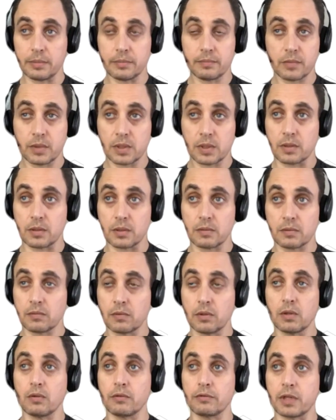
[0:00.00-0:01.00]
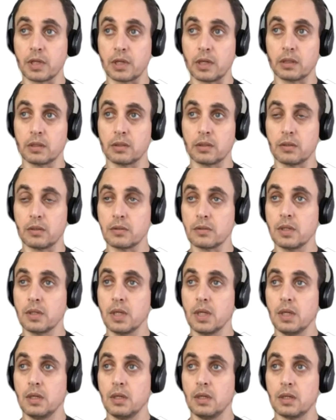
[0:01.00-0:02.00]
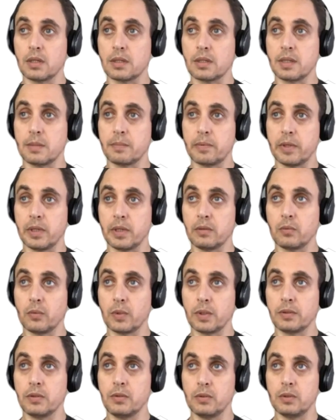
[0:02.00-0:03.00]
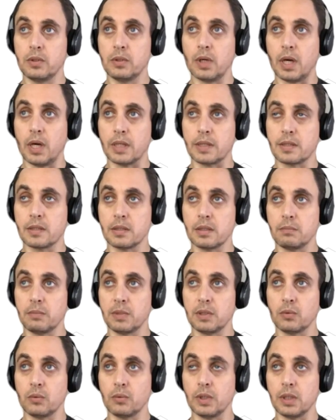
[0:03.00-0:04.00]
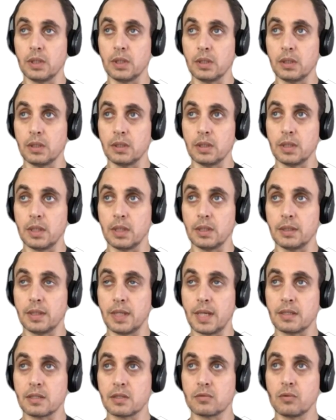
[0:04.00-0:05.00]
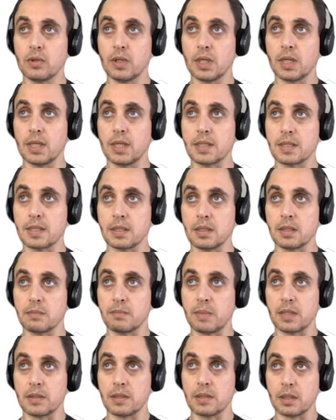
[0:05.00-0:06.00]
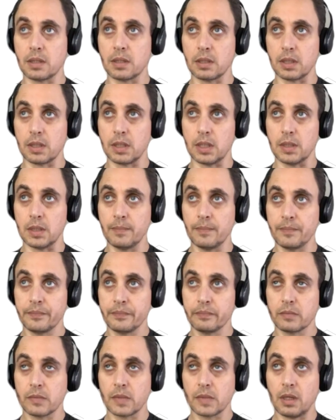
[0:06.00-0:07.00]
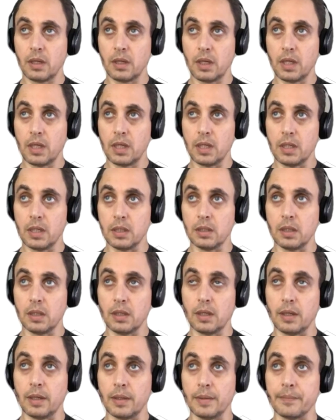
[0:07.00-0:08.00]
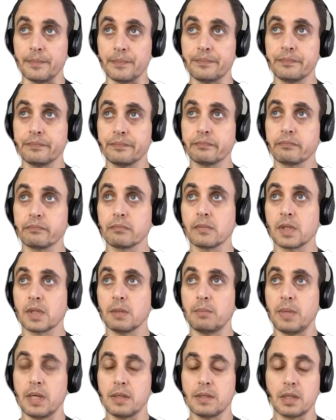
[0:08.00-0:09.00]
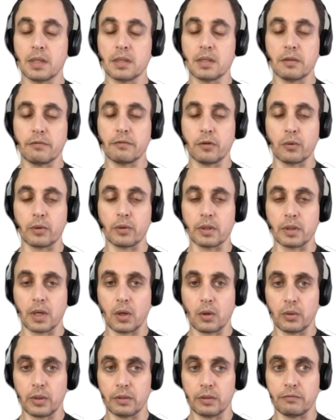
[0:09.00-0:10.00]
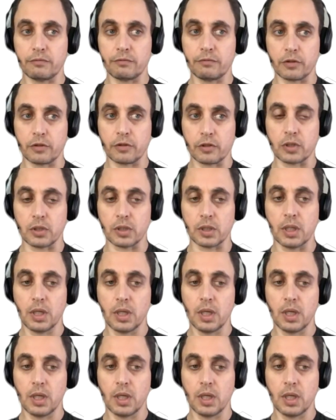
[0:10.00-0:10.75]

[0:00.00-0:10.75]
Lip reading: just a string of characters separated with two dots in between, and that string is basically a base 64 encoded version